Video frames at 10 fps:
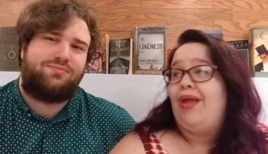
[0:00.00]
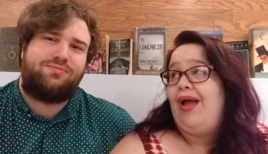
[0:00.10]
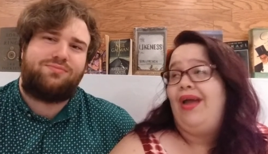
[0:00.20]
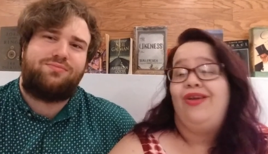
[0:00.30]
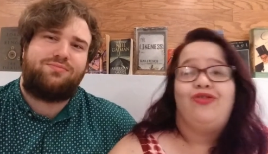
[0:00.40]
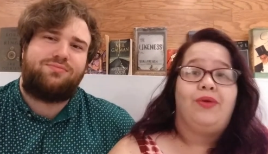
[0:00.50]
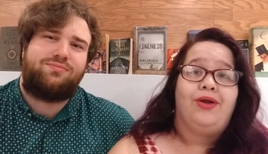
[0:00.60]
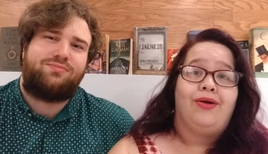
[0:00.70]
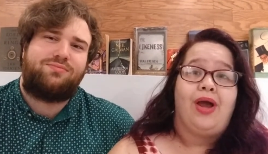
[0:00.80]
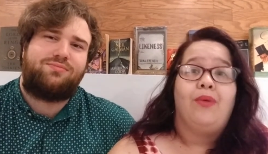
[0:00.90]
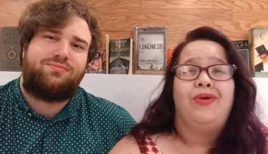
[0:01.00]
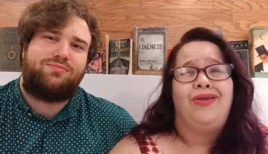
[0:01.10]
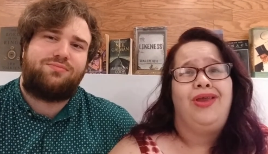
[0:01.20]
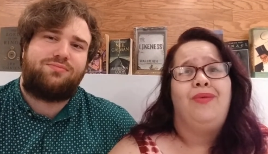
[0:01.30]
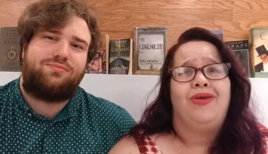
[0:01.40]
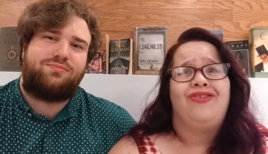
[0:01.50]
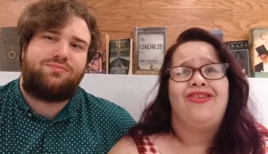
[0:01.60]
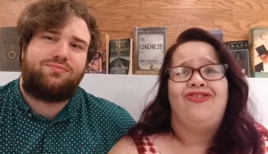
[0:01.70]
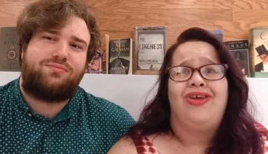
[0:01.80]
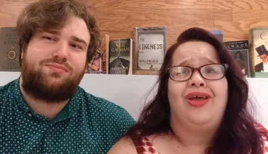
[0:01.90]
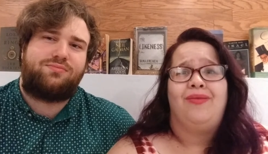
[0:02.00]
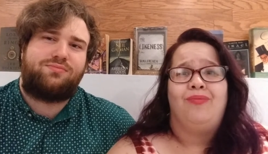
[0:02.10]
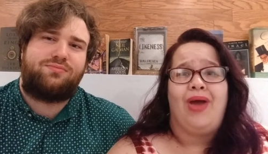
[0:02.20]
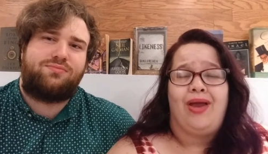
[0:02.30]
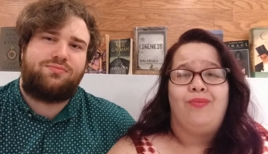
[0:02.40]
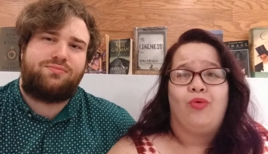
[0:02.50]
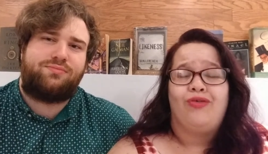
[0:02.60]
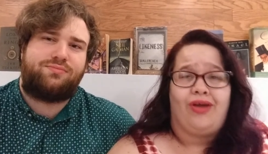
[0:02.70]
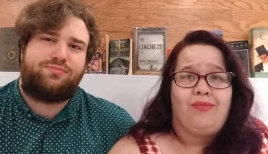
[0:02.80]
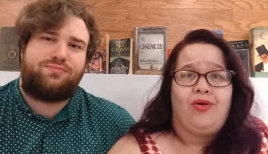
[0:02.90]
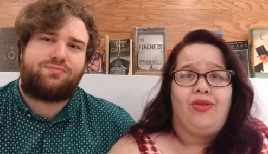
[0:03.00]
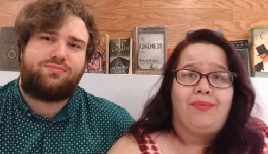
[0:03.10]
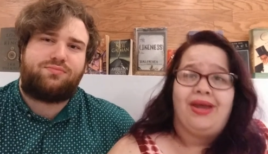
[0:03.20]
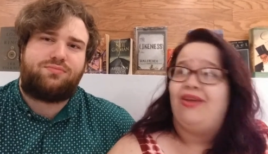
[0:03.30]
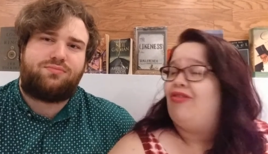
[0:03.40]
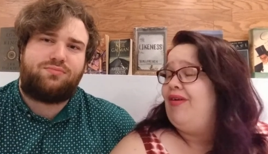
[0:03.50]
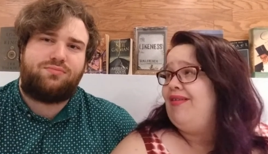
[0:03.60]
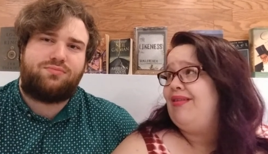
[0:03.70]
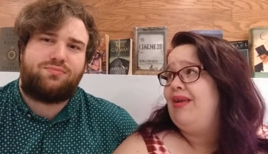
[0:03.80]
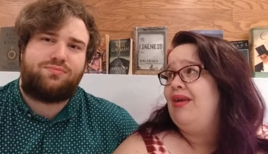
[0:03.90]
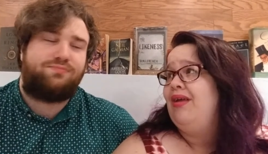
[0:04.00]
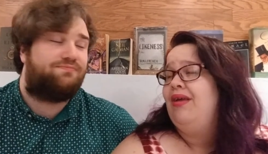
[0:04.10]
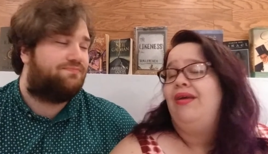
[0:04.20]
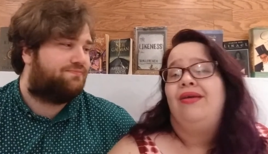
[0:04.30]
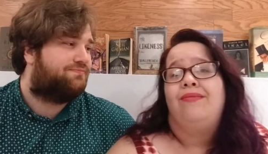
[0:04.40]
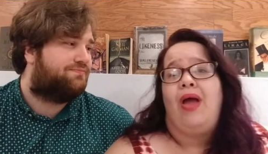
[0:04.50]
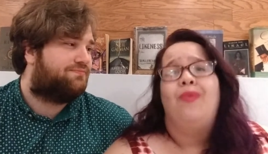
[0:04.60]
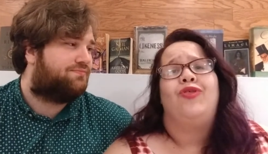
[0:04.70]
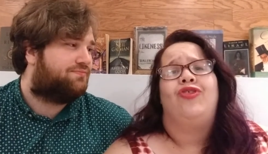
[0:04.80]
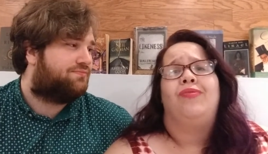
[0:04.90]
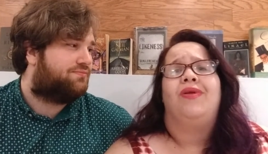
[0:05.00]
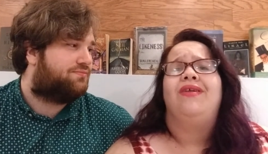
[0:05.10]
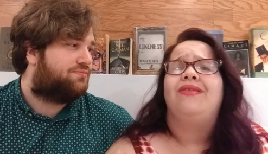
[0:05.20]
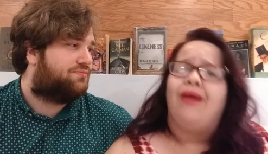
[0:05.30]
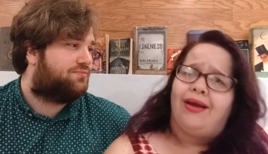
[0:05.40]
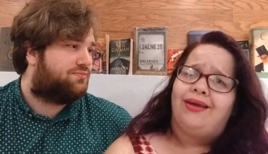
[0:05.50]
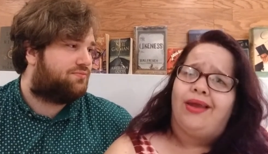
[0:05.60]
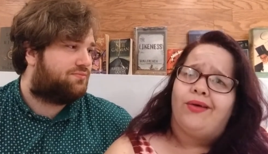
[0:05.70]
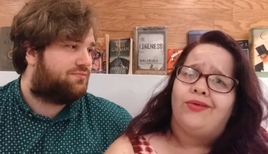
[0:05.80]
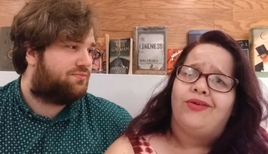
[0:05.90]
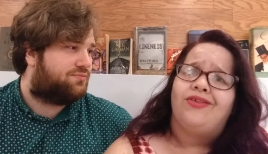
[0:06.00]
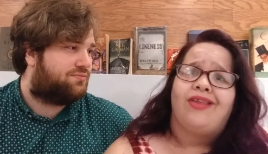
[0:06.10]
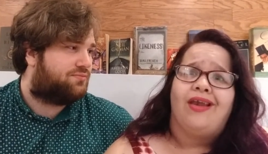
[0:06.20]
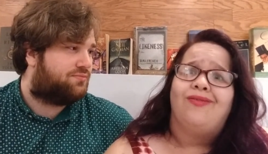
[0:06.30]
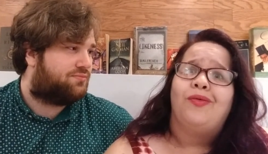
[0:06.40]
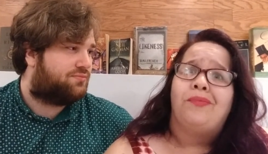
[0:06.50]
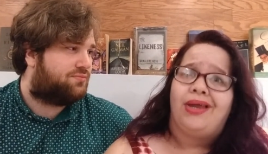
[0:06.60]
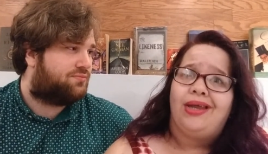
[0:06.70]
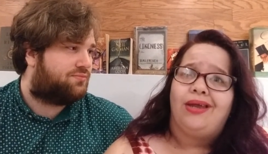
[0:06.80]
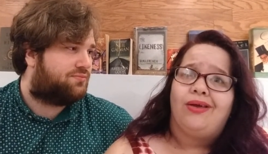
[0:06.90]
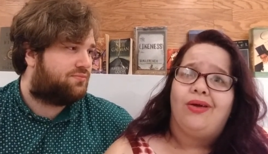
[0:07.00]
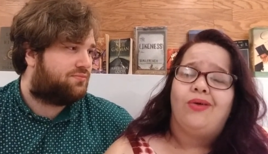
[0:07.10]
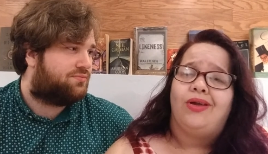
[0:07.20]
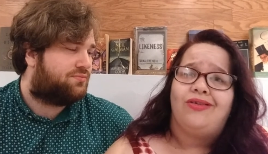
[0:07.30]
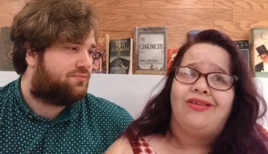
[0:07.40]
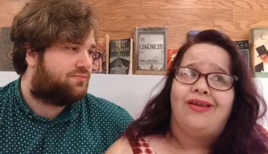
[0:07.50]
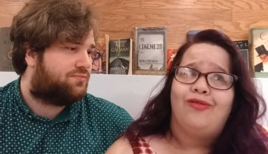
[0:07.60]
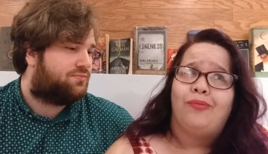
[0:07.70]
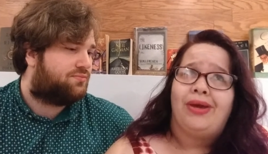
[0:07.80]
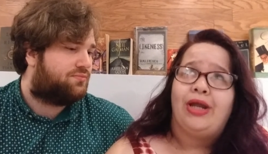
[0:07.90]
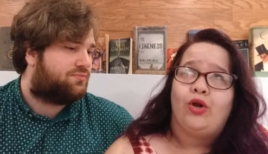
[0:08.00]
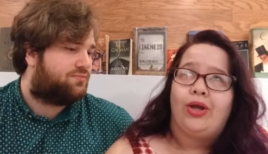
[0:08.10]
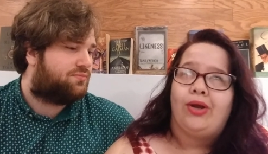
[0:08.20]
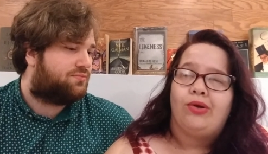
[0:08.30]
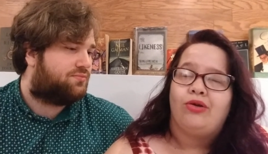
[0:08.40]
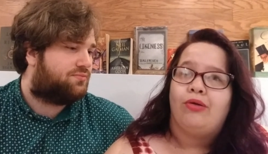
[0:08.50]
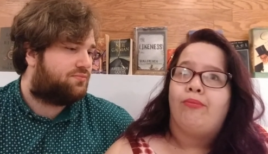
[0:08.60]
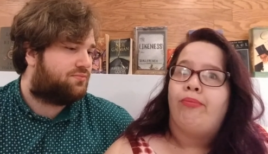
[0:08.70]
Speaker 1: I enjoy her. I really wish that she had had more time on the page, honestly. I wish she had been a side character instead of a main or instead of a minor character.